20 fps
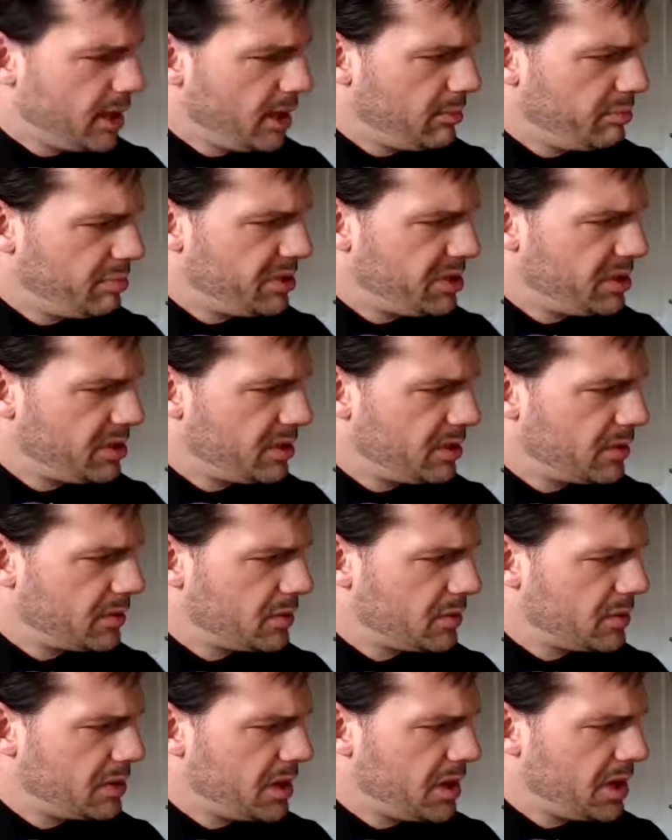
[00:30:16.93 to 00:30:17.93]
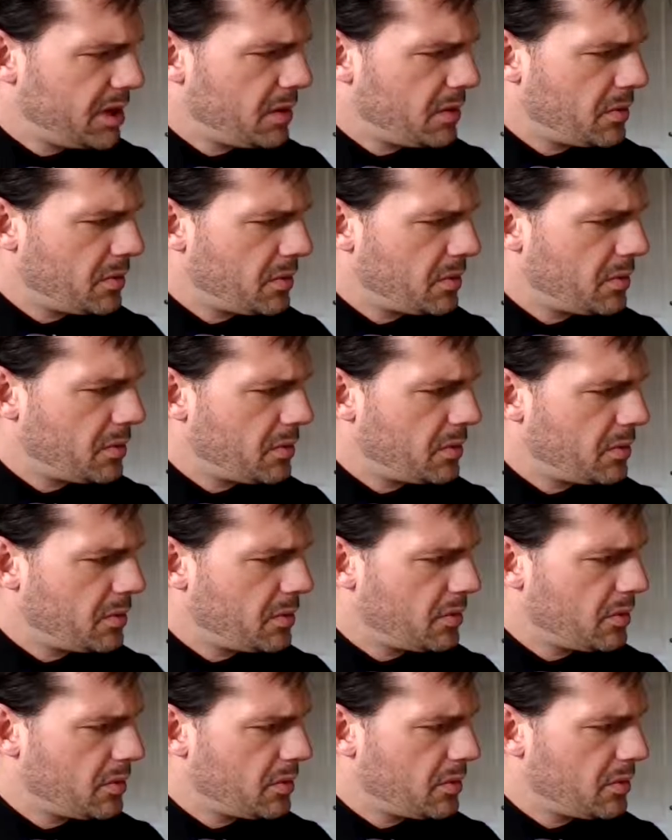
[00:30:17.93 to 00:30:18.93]
NPO. Now,
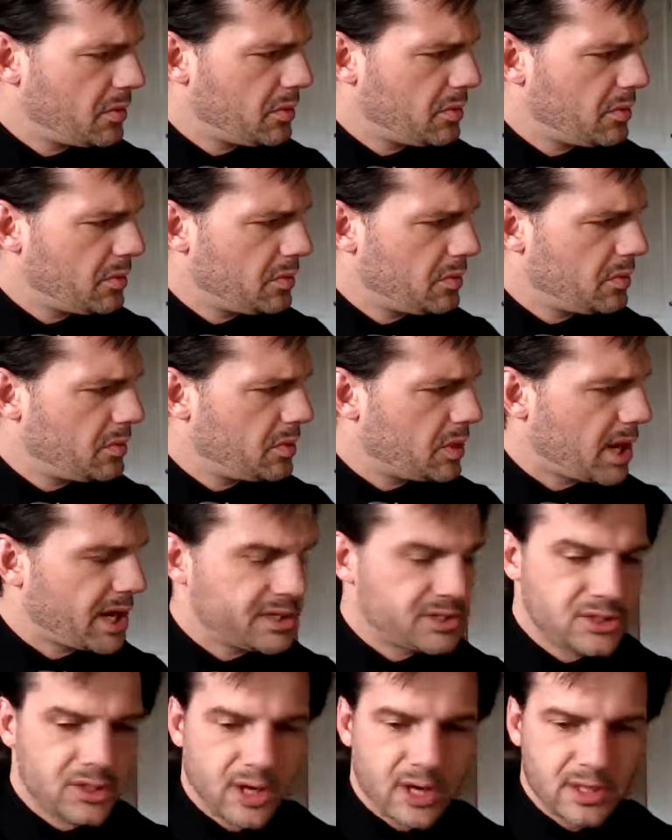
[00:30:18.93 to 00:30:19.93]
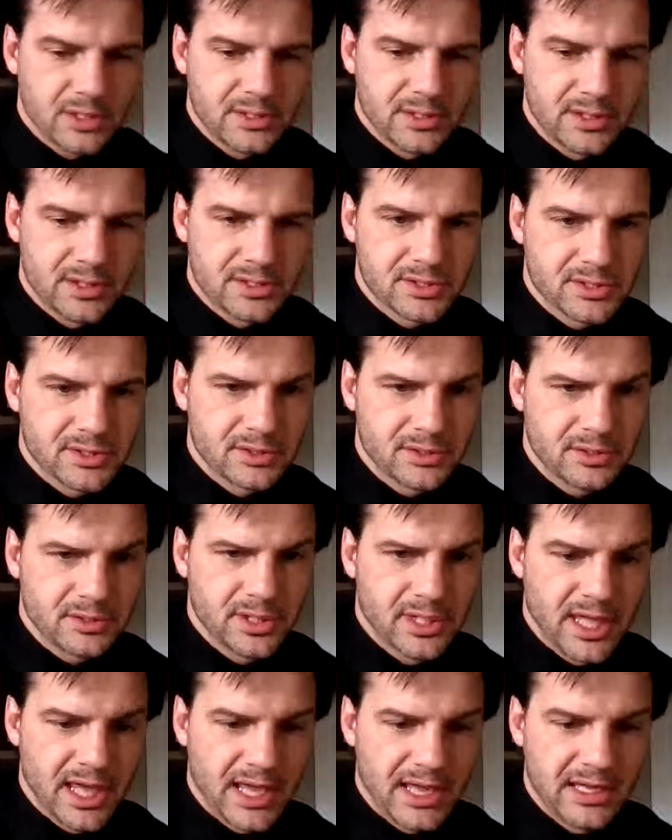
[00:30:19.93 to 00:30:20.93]
I talked to this girl,
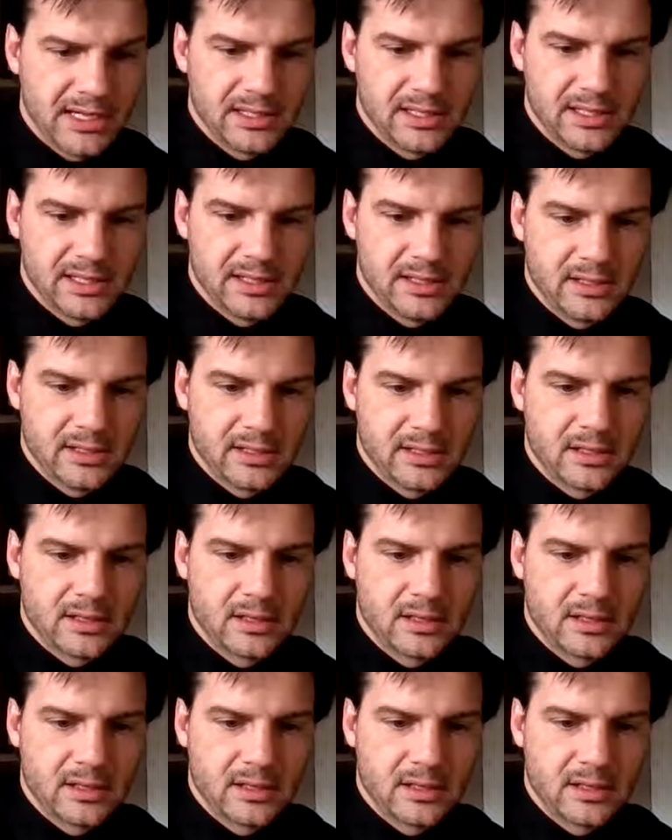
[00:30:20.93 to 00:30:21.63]
Caitlin,